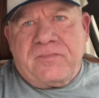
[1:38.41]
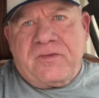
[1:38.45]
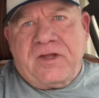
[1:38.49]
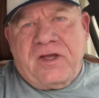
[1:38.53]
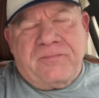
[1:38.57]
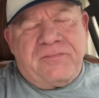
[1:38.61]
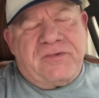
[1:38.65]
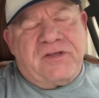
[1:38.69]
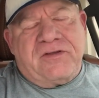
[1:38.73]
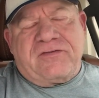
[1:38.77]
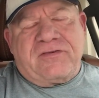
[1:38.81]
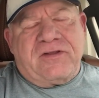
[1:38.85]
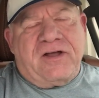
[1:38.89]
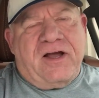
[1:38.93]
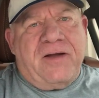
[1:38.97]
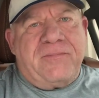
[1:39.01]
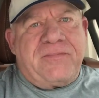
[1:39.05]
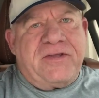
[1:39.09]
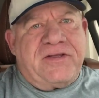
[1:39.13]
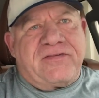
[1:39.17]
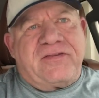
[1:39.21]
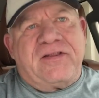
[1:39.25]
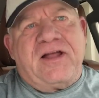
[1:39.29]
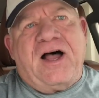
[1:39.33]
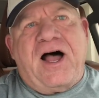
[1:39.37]
I'm just
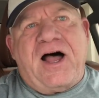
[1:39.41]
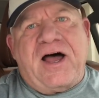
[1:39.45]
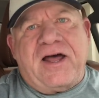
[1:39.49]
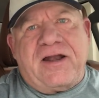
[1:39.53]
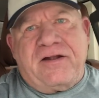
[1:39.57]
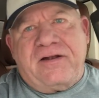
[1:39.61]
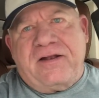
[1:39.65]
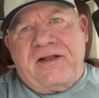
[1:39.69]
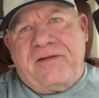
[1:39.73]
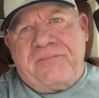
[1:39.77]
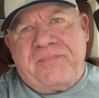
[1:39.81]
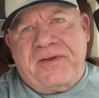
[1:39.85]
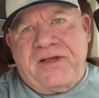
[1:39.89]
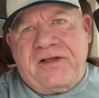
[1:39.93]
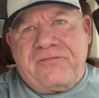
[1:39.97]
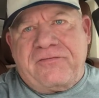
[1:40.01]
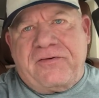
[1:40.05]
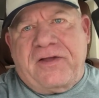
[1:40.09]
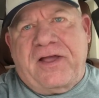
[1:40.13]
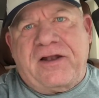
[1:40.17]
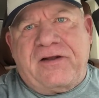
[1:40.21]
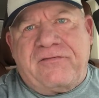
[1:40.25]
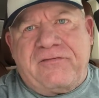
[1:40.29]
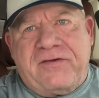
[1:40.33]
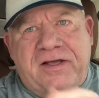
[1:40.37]
not a big
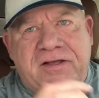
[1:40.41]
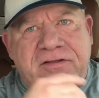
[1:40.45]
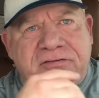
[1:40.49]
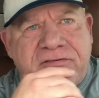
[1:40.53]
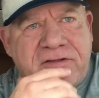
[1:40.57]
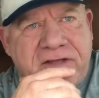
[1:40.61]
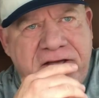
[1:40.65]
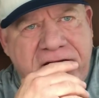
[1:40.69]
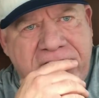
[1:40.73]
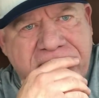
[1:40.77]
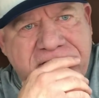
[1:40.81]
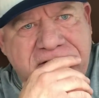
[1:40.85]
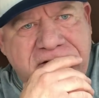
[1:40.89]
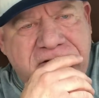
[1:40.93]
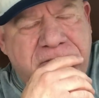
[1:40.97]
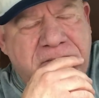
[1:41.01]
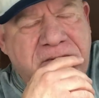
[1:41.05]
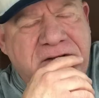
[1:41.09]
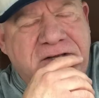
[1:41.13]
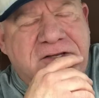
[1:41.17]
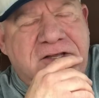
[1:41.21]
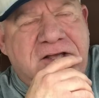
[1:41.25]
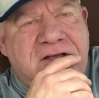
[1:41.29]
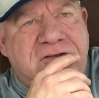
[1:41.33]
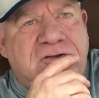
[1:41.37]
fan of exit
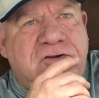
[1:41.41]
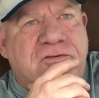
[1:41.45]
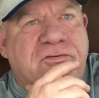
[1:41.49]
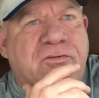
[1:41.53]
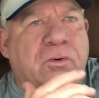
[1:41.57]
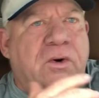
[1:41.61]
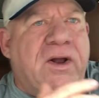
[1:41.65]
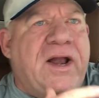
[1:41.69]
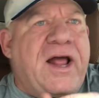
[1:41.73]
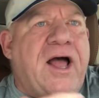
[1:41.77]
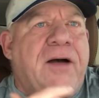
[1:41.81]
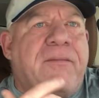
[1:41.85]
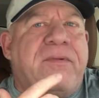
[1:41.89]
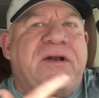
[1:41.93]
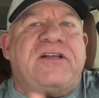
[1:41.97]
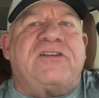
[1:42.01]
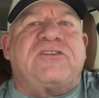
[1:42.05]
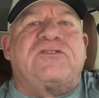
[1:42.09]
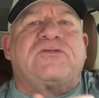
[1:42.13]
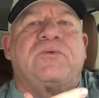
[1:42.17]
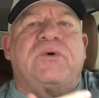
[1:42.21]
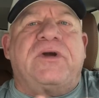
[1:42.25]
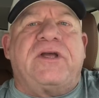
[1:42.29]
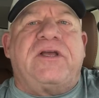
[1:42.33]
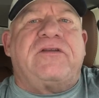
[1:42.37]
speed testers. For one, how many
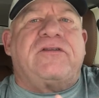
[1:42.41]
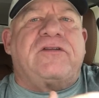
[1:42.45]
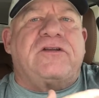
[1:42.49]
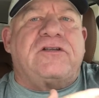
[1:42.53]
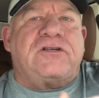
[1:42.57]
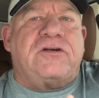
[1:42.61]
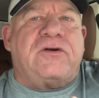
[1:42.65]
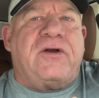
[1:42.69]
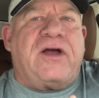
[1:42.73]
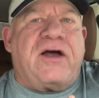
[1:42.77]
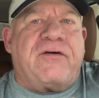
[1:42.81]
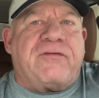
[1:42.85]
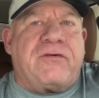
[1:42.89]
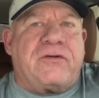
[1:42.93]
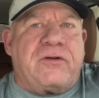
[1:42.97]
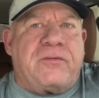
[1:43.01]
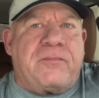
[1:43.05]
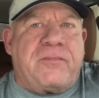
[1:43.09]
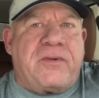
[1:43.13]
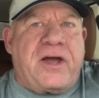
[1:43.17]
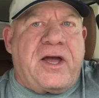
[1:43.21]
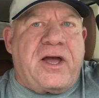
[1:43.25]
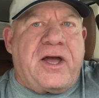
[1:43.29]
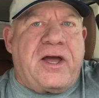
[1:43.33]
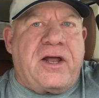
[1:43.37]
swings did you have on the
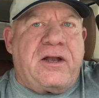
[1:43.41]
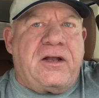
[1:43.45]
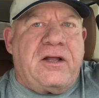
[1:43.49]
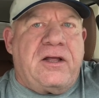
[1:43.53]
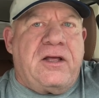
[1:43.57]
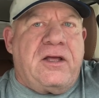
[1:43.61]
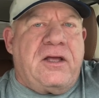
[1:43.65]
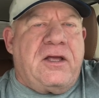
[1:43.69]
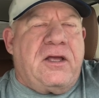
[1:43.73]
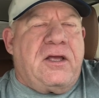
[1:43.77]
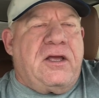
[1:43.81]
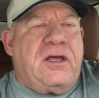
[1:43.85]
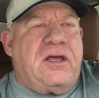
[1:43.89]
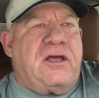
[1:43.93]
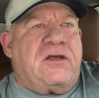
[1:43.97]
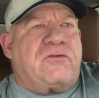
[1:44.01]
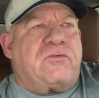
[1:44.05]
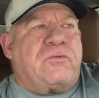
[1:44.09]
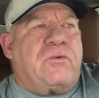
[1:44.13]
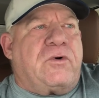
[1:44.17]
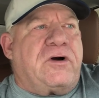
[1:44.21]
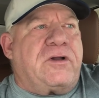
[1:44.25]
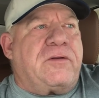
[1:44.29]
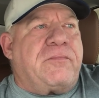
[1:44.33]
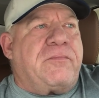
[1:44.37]
bat? Is
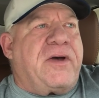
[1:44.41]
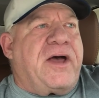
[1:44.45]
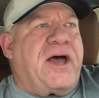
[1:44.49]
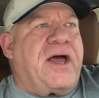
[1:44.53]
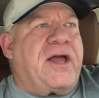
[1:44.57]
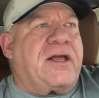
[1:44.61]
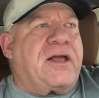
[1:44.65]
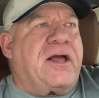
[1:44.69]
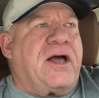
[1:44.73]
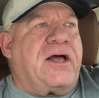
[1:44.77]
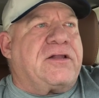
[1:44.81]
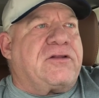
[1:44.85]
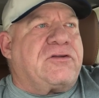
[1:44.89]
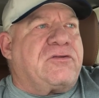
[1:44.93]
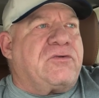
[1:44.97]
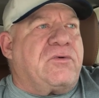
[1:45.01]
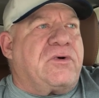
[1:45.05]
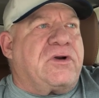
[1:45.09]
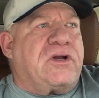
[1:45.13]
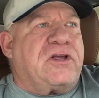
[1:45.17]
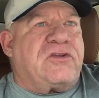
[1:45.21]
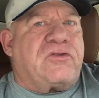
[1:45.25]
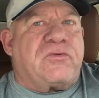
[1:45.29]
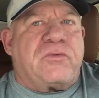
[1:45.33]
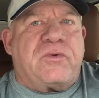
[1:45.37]
one bat got
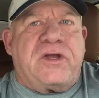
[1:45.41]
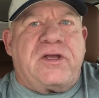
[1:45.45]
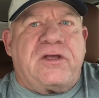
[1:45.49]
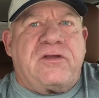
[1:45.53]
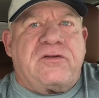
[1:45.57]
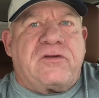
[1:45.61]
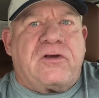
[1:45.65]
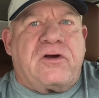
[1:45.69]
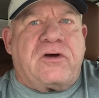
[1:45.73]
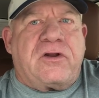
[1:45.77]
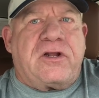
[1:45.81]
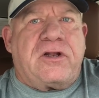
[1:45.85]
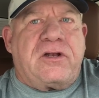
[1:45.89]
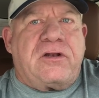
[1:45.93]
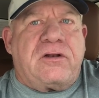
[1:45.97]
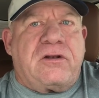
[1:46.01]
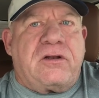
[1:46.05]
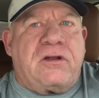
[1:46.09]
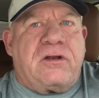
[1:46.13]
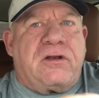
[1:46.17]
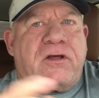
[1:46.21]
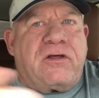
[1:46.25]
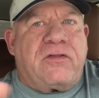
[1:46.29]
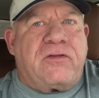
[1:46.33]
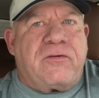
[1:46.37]
20 swings on it,
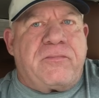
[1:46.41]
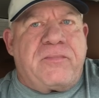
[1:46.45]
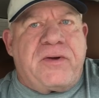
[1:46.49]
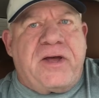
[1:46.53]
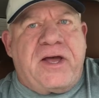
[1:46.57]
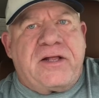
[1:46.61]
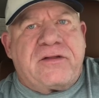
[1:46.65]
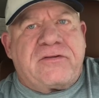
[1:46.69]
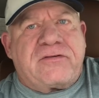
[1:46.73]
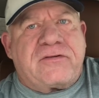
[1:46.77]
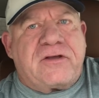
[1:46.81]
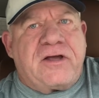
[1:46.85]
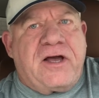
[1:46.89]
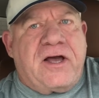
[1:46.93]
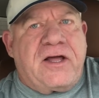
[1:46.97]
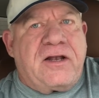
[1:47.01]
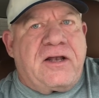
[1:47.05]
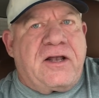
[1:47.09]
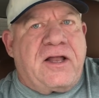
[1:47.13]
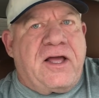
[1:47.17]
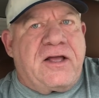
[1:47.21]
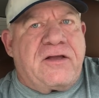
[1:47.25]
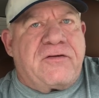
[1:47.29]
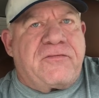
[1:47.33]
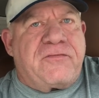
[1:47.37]
another bat's got
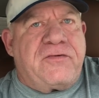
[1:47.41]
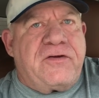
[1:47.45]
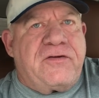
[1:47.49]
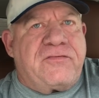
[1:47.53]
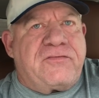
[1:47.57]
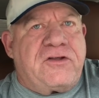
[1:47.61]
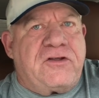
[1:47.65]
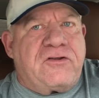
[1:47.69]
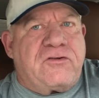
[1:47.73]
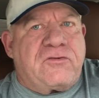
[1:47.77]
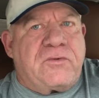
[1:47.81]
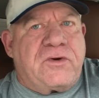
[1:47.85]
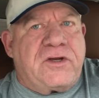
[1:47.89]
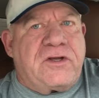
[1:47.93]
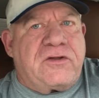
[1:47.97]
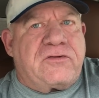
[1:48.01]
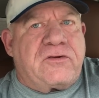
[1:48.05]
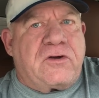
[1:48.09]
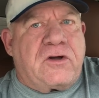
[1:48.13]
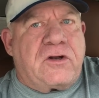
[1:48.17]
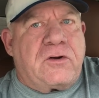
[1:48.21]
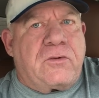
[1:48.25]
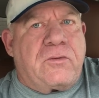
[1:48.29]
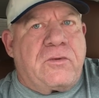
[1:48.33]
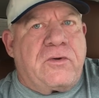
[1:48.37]
like 50 swings
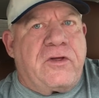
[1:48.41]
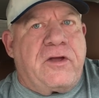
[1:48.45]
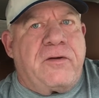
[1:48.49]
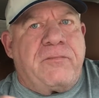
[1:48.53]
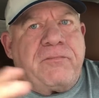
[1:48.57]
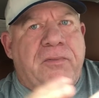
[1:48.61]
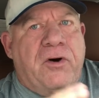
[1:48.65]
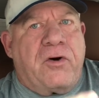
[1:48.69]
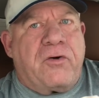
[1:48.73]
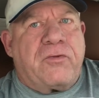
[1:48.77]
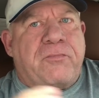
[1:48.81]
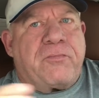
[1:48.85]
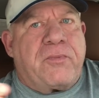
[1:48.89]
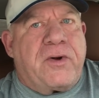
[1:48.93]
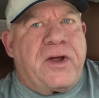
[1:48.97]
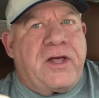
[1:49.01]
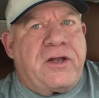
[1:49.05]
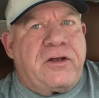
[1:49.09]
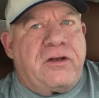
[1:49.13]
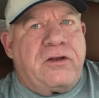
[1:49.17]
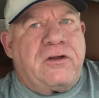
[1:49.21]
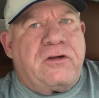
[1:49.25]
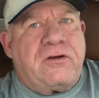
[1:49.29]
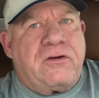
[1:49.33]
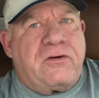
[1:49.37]
on it? Were they both
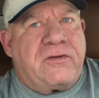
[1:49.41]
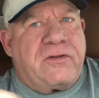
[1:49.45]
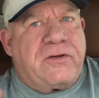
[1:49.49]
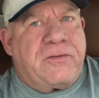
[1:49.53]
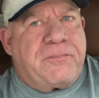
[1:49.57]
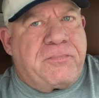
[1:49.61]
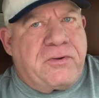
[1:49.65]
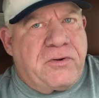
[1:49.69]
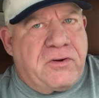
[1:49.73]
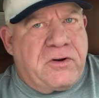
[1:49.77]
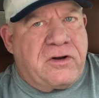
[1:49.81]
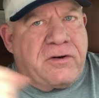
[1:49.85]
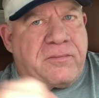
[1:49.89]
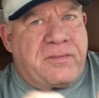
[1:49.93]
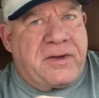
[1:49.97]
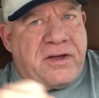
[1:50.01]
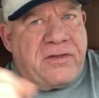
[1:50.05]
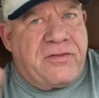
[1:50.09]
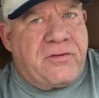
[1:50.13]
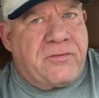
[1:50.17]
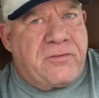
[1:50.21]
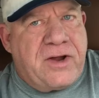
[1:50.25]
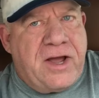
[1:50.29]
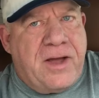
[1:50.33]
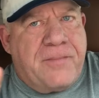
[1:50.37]
brand new? They're pulling them out
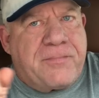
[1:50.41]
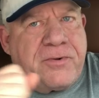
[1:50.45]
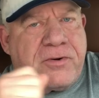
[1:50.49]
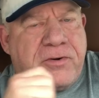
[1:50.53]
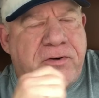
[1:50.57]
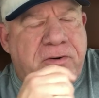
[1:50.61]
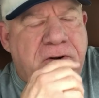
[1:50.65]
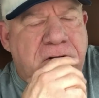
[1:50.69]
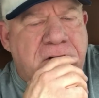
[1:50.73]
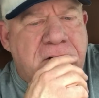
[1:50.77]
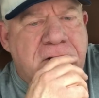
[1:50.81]
of the wrapper.